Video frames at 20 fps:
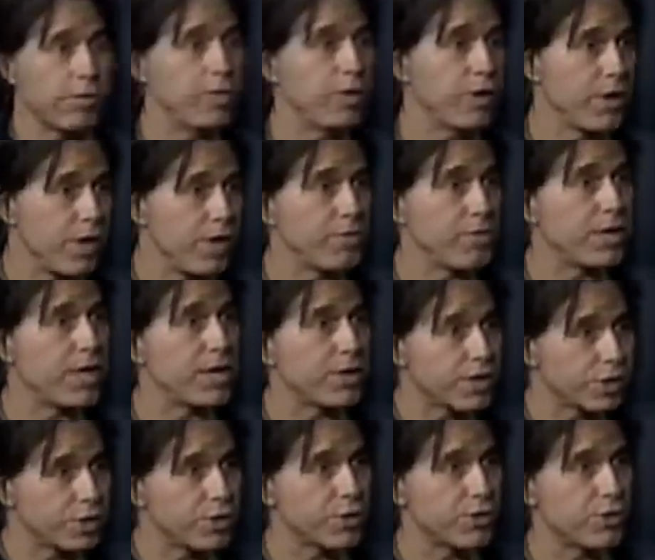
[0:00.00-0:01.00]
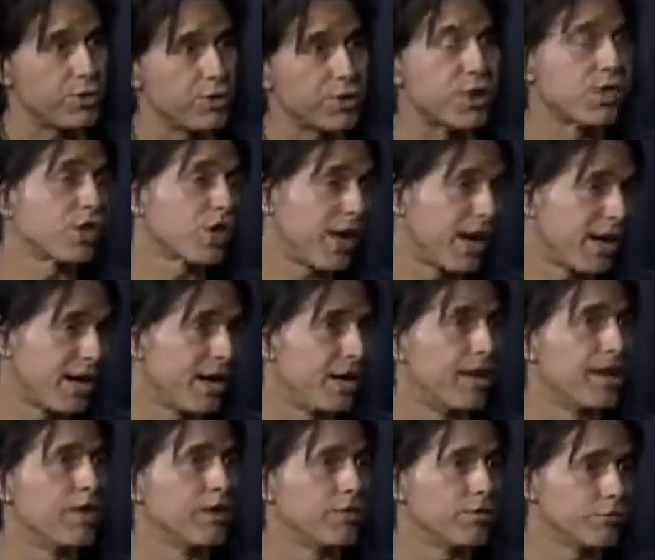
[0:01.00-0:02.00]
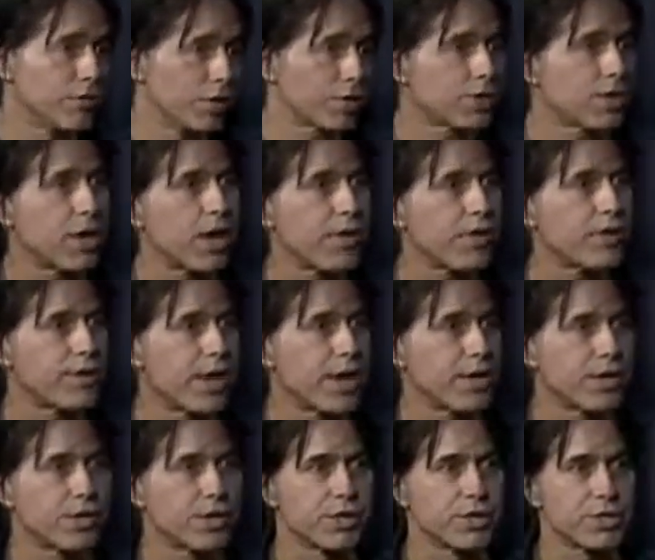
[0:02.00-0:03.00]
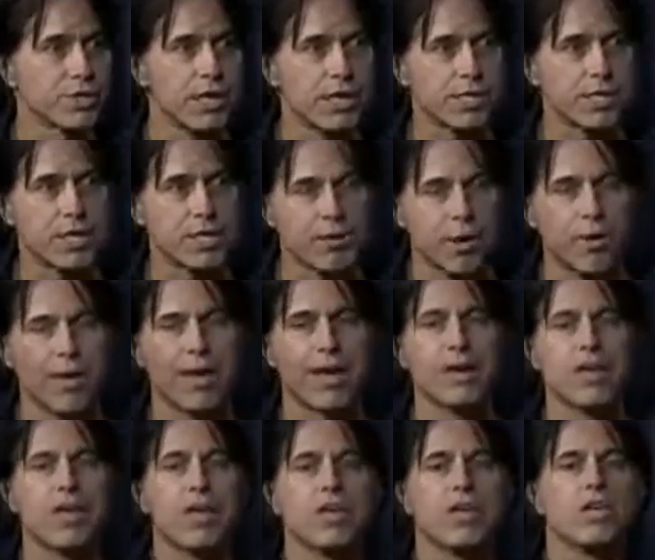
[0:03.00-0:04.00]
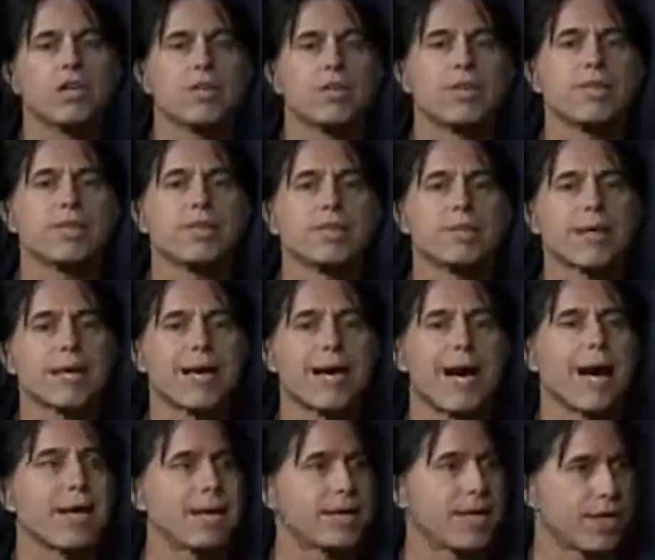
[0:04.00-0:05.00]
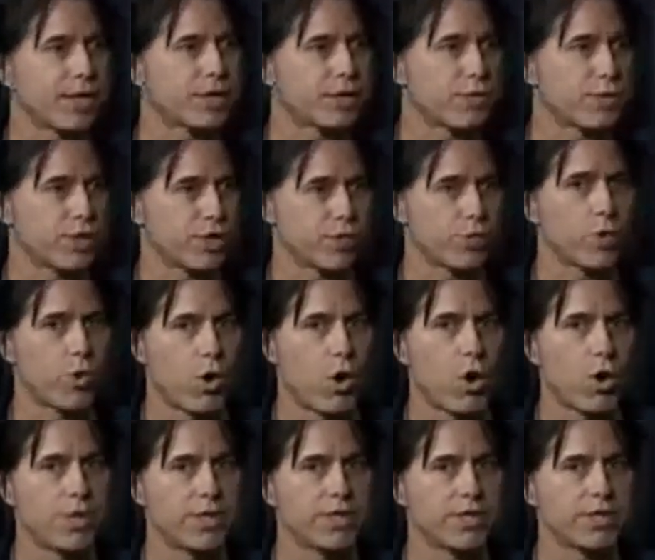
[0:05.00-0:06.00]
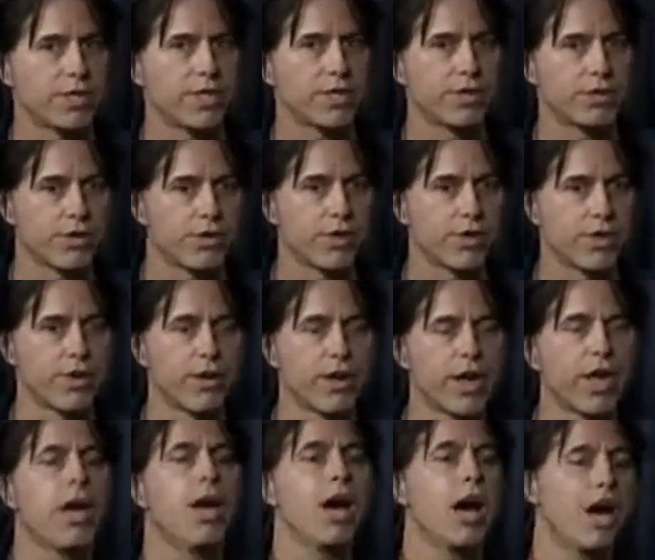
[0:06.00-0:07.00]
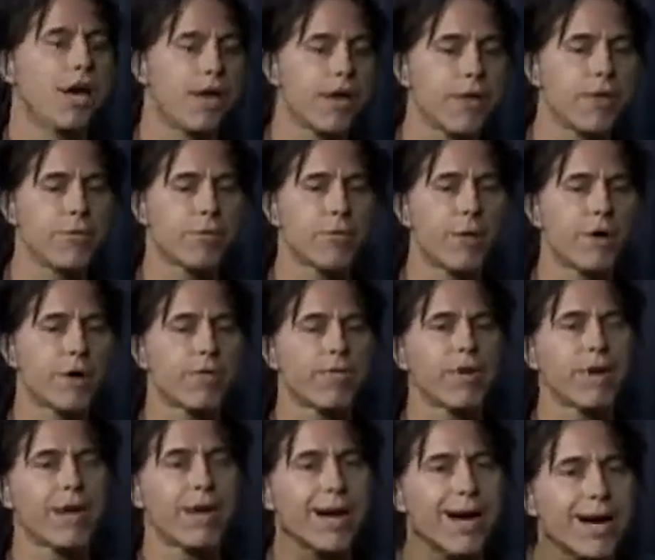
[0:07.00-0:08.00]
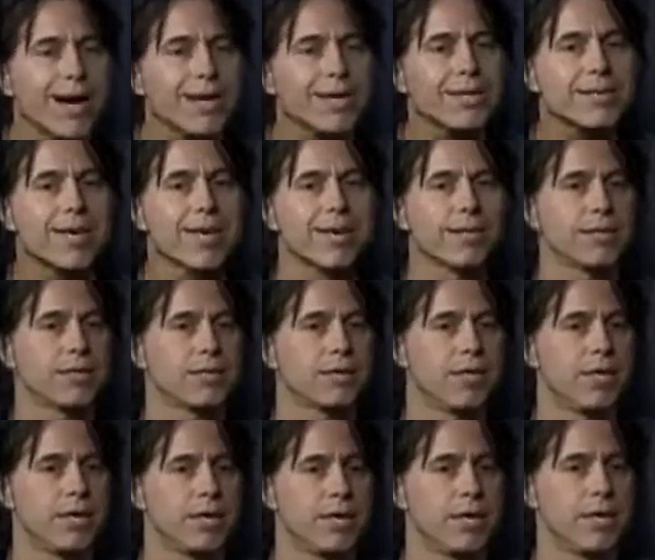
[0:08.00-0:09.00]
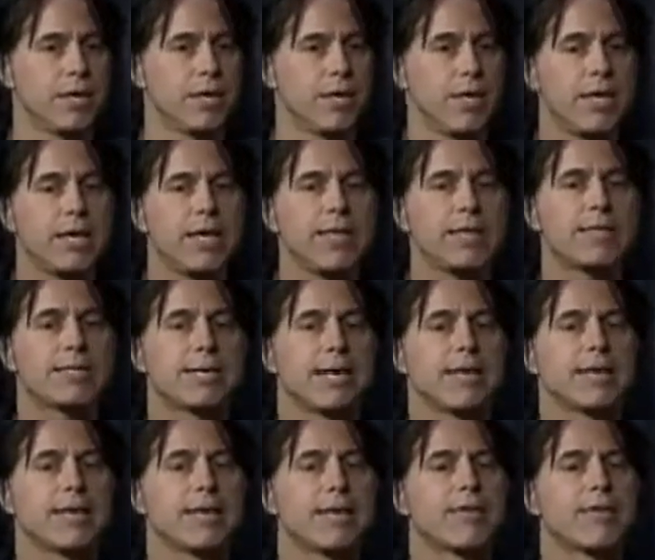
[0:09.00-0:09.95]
in relation to, say, China, Russia, other nations as they go. Okay, so this is the context which all these things are occurring. Another part of the context here is that,